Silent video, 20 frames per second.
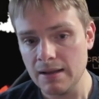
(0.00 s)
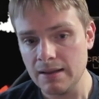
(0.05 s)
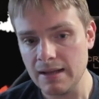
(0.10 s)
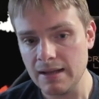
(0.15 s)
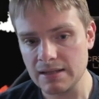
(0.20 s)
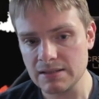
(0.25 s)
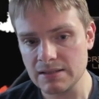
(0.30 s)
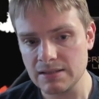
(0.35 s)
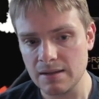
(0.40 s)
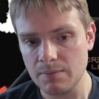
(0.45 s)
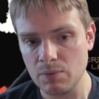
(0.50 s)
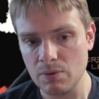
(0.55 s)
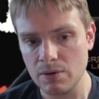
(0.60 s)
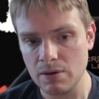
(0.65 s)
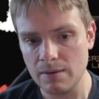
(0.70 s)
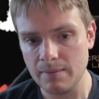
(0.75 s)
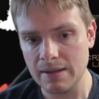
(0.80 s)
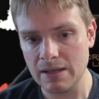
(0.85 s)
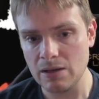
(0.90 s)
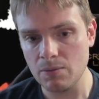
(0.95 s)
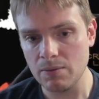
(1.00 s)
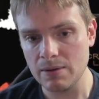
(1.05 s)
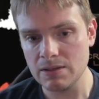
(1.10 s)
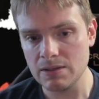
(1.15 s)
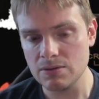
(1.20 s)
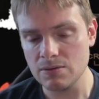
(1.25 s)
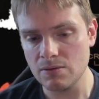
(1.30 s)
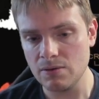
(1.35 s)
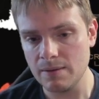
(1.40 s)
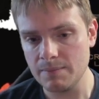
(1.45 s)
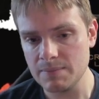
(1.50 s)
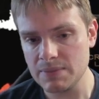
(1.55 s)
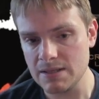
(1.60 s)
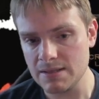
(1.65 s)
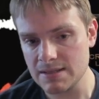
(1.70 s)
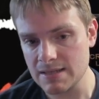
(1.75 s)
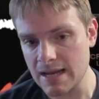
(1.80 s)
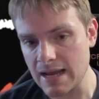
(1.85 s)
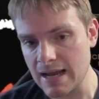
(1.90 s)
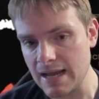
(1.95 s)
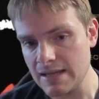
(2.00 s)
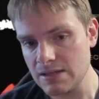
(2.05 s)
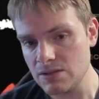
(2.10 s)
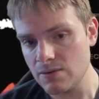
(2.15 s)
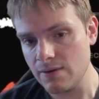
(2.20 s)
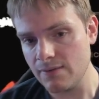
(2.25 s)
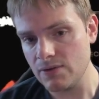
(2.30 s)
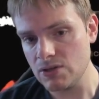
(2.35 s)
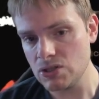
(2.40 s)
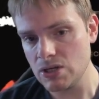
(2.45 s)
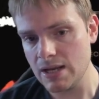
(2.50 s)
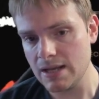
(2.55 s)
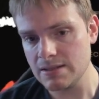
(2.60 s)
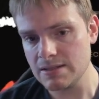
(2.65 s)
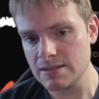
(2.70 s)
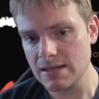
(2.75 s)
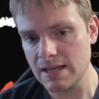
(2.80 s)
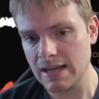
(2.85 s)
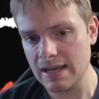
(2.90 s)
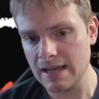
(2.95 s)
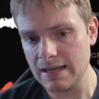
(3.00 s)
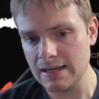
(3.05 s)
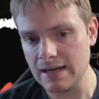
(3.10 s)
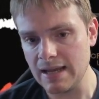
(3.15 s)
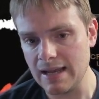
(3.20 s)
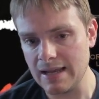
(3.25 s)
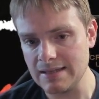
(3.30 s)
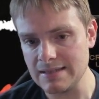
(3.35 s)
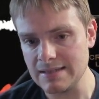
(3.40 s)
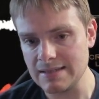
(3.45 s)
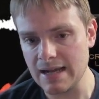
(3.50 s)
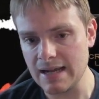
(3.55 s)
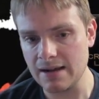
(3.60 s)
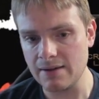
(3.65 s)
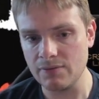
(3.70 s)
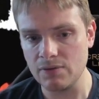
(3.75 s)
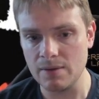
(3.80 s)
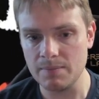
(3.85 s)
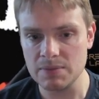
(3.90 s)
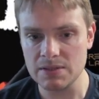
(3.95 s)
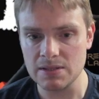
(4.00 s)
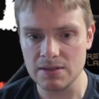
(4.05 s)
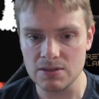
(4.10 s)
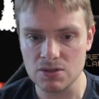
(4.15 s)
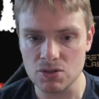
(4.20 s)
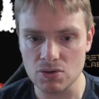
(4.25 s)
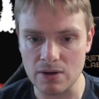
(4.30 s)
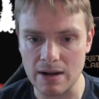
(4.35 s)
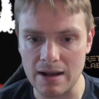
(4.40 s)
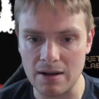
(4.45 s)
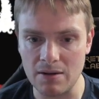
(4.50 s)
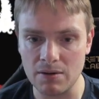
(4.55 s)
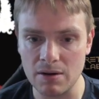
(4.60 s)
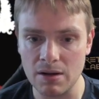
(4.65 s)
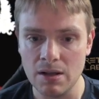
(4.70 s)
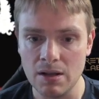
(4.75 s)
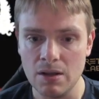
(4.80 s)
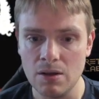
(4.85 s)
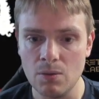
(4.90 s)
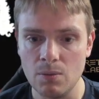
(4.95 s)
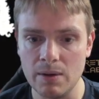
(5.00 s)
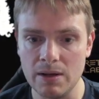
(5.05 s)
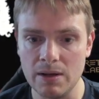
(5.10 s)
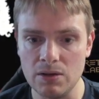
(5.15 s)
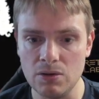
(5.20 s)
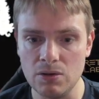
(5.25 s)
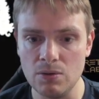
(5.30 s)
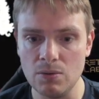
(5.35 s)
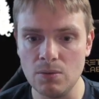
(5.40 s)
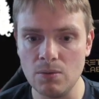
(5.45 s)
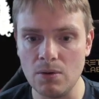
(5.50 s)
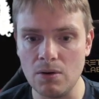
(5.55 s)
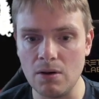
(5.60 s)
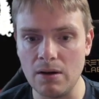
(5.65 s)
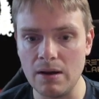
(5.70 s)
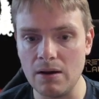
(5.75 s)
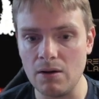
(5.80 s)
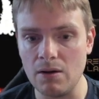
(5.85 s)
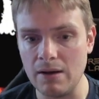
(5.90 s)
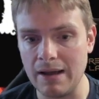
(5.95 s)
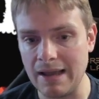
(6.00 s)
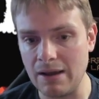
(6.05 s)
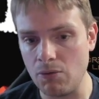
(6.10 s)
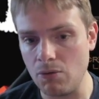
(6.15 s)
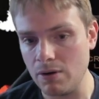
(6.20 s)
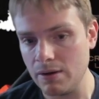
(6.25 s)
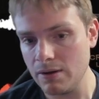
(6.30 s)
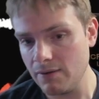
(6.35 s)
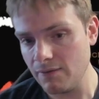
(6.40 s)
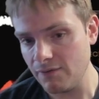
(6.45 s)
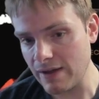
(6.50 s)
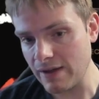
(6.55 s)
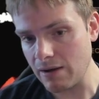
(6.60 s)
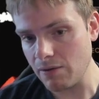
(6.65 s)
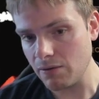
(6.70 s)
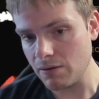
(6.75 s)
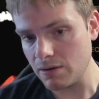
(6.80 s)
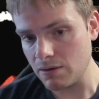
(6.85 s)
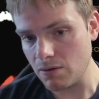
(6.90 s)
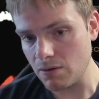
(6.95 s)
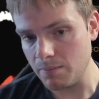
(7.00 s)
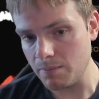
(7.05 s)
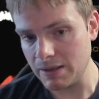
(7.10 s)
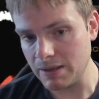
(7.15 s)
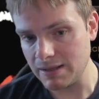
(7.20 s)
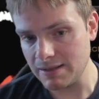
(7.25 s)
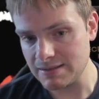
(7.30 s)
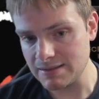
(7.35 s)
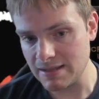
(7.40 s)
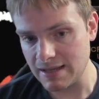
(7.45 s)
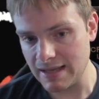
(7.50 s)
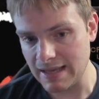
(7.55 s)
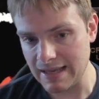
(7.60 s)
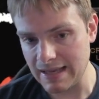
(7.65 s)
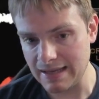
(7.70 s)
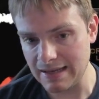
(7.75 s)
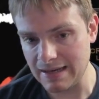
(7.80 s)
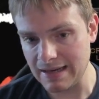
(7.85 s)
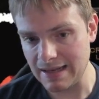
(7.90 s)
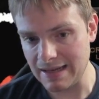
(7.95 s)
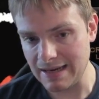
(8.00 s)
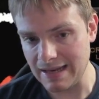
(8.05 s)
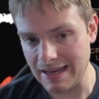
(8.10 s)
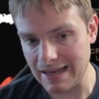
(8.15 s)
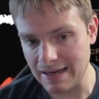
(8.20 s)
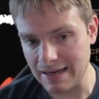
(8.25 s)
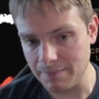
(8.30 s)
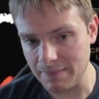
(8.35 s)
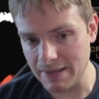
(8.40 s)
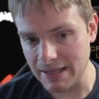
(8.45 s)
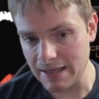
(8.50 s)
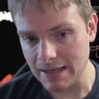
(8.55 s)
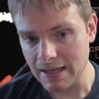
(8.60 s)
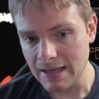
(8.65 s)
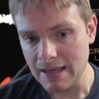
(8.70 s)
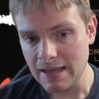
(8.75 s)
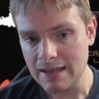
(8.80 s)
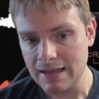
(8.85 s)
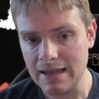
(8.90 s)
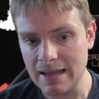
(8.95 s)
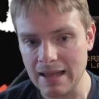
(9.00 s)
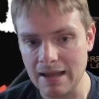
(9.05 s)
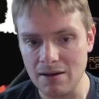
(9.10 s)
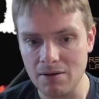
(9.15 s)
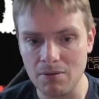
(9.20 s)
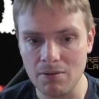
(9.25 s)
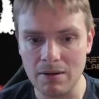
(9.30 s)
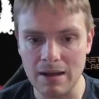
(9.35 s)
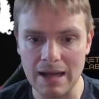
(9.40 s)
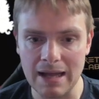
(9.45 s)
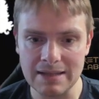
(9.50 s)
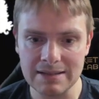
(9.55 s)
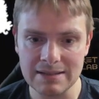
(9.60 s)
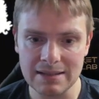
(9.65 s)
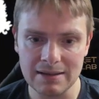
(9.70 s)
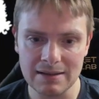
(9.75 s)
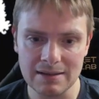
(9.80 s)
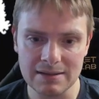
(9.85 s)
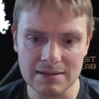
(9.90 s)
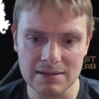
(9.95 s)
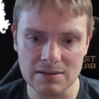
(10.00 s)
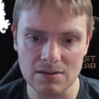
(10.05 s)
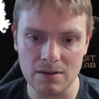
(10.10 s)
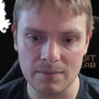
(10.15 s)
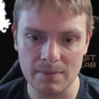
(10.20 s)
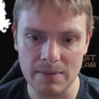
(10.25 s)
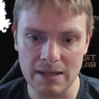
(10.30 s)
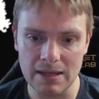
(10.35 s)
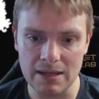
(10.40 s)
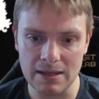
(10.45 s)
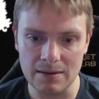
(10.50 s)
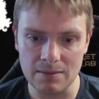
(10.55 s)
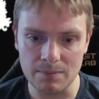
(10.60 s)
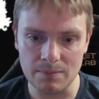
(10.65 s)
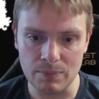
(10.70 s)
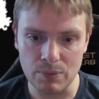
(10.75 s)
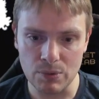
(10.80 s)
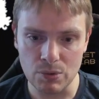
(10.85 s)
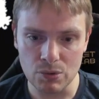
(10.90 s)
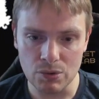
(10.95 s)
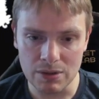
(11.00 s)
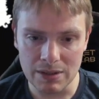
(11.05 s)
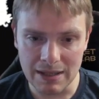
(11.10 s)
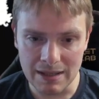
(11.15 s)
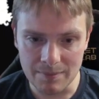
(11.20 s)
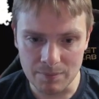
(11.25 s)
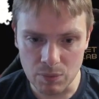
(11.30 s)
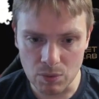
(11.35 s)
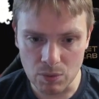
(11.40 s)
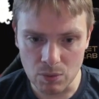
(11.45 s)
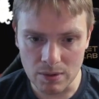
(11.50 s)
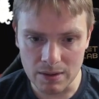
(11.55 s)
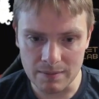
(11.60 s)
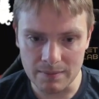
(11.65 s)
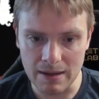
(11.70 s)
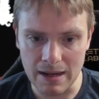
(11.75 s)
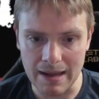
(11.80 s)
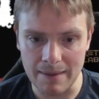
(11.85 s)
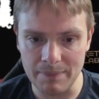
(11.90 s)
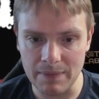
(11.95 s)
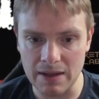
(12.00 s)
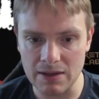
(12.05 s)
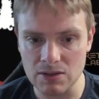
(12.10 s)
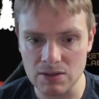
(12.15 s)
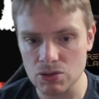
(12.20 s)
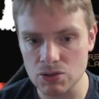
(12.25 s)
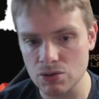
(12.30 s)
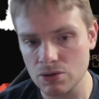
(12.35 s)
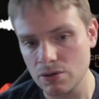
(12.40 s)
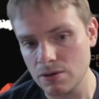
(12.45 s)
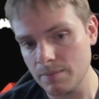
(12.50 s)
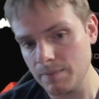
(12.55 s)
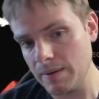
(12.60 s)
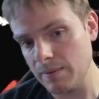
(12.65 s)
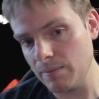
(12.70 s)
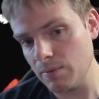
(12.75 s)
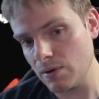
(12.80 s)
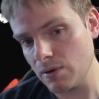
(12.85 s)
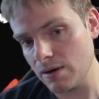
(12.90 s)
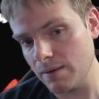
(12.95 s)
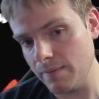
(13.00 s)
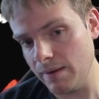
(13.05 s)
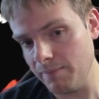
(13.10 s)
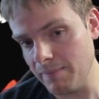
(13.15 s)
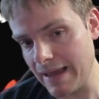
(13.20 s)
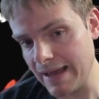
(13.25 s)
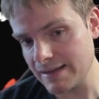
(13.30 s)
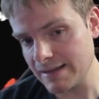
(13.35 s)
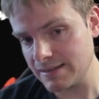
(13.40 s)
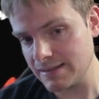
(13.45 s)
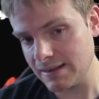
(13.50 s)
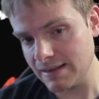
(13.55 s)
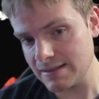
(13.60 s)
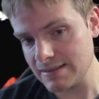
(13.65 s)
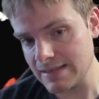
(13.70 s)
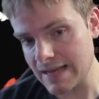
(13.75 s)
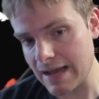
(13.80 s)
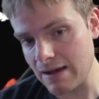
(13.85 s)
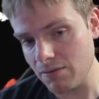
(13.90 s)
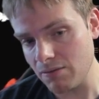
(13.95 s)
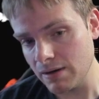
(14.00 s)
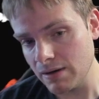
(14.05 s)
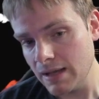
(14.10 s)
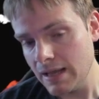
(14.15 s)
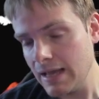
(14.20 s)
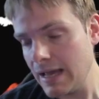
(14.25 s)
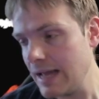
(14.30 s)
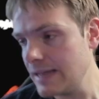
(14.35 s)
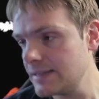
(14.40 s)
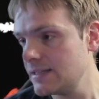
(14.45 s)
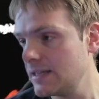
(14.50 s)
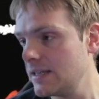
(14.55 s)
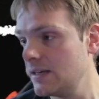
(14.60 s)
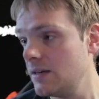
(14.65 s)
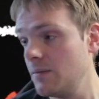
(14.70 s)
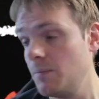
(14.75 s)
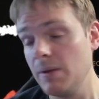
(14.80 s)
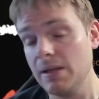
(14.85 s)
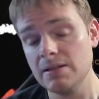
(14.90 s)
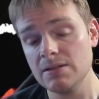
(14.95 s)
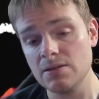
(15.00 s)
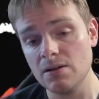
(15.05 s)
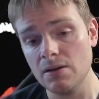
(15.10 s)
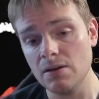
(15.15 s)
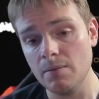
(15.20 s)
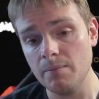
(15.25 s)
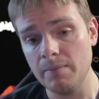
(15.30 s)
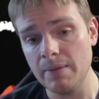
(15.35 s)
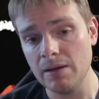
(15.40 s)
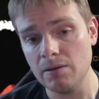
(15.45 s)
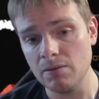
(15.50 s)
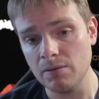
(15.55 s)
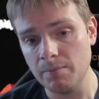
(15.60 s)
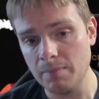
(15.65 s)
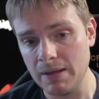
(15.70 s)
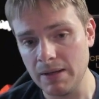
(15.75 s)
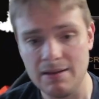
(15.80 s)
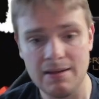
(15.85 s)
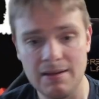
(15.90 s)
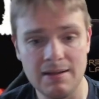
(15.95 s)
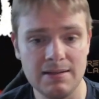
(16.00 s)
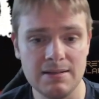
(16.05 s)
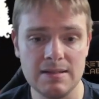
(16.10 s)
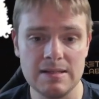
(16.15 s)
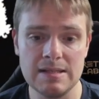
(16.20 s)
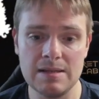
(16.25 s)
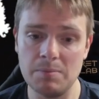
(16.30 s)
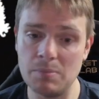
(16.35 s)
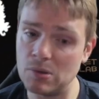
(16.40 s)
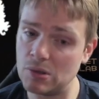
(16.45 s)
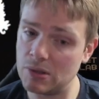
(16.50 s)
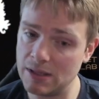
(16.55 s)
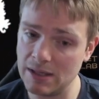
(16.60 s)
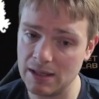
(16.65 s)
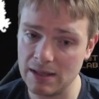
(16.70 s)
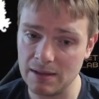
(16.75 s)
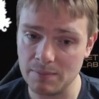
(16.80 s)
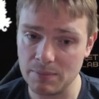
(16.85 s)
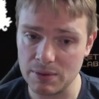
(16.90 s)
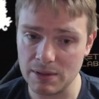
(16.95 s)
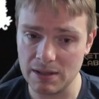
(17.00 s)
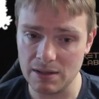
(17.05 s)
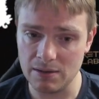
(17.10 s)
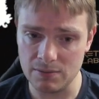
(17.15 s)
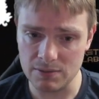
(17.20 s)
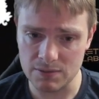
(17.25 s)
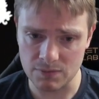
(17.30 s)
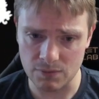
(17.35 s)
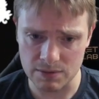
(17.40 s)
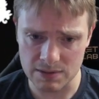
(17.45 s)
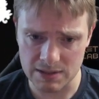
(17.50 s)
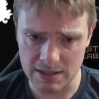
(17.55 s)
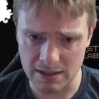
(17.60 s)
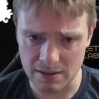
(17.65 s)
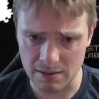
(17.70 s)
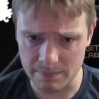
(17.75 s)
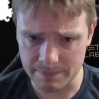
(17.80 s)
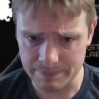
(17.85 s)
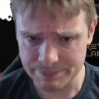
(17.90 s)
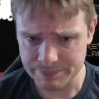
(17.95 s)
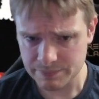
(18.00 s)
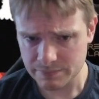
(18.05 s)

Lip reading: Next up, we're going to be going to Crimson Skies. You have a chance to gain a stack of Crimson Shroud when you or your Falcon or Ballista hit an enemy. Now, I think this is going to be pretty important. I'm not sure people are going to be maxing this out. I think it depends on your build, but this is a pretty useful skill.